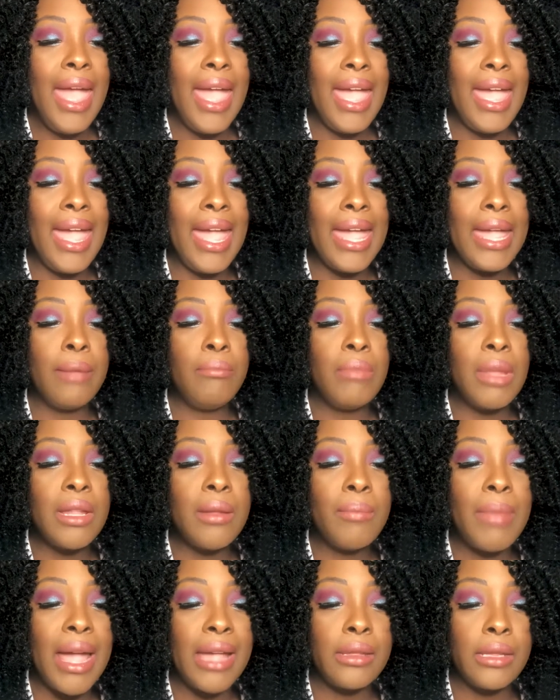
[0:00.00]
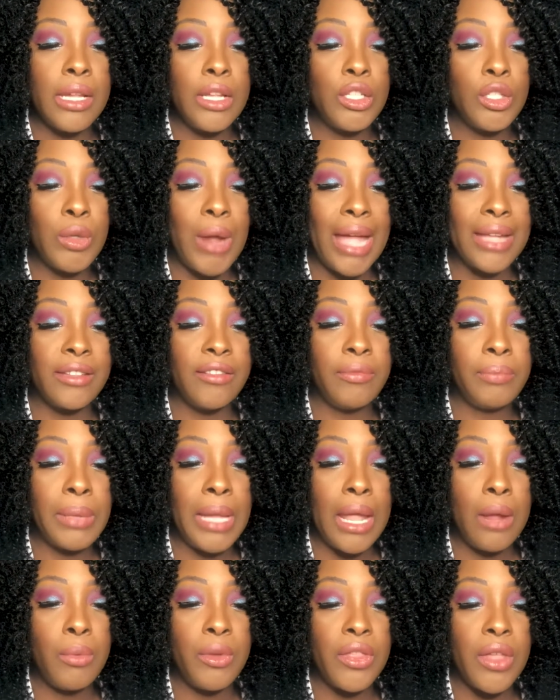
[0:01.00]
A, minimize interactive
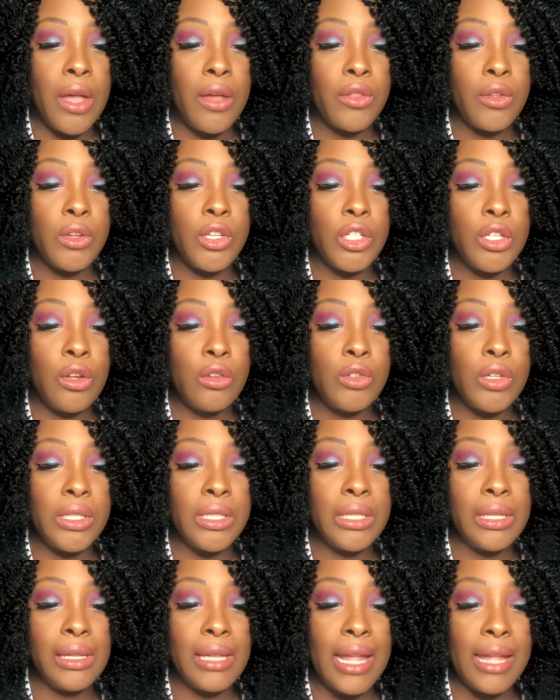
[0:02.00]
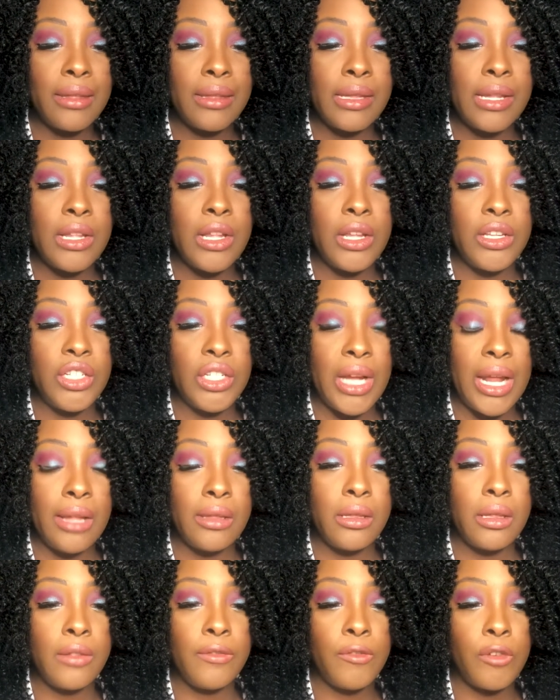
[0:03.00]
play with other children to lessen
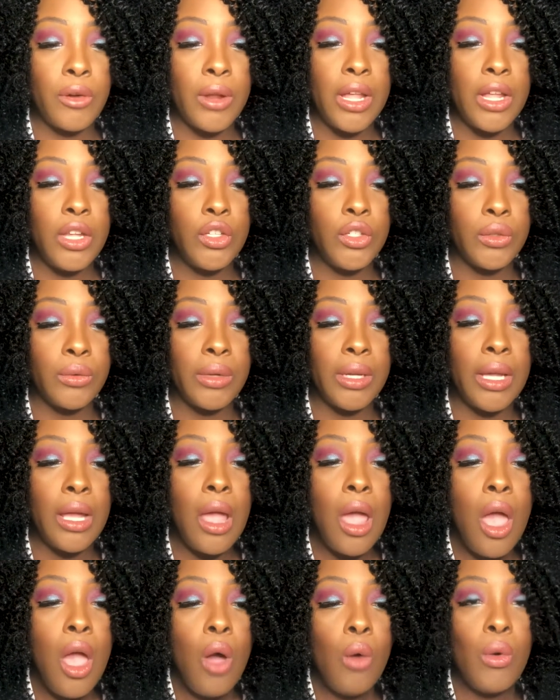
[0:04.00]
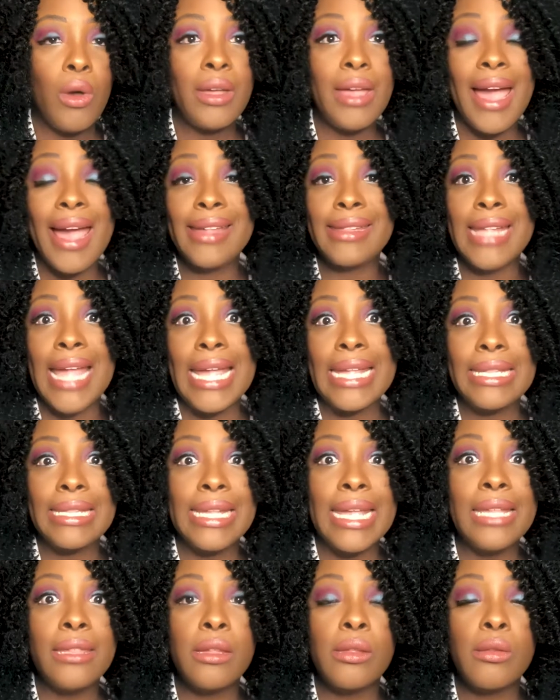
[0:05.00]
chances for injury. Well, guys, I
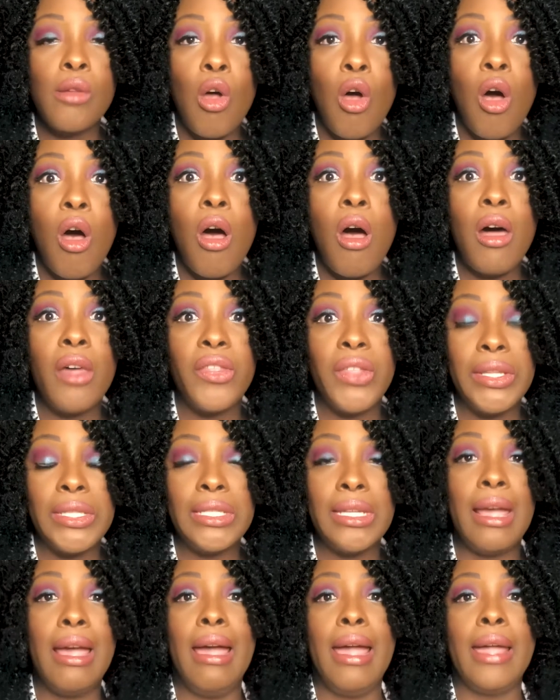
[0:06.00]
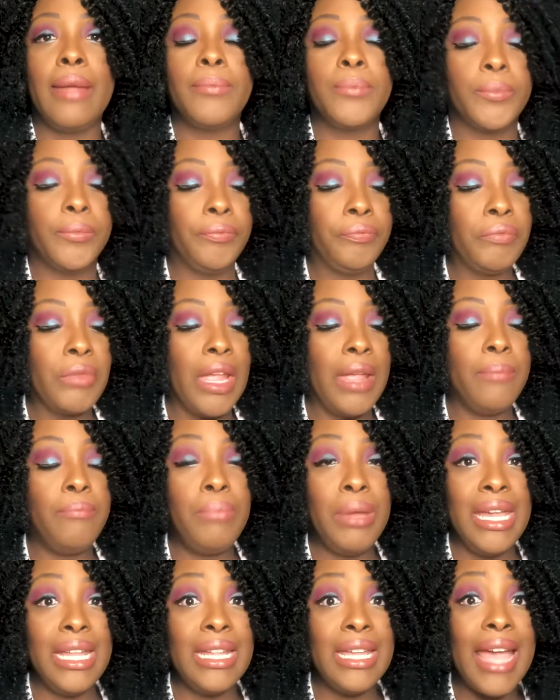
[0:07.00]
say this all the time in
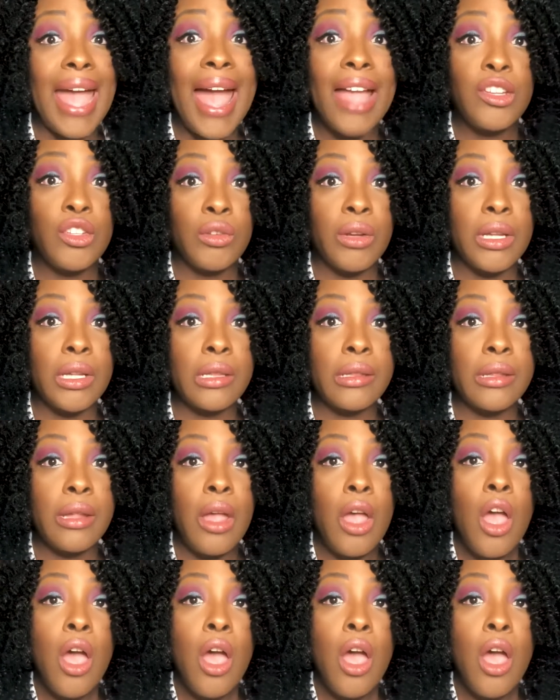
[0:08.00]
pediatrics.